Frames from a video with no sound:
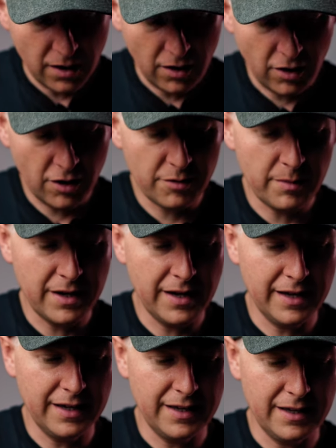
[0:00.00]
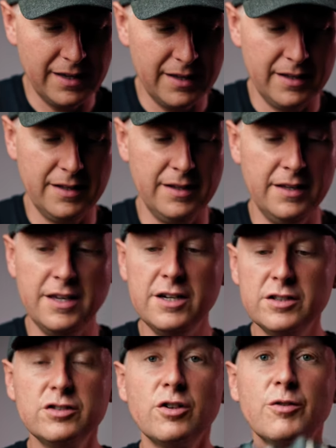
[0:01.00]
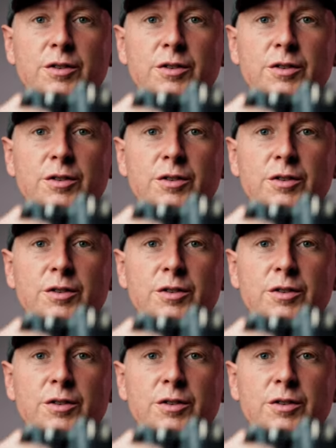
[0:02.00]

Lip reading: on my here. So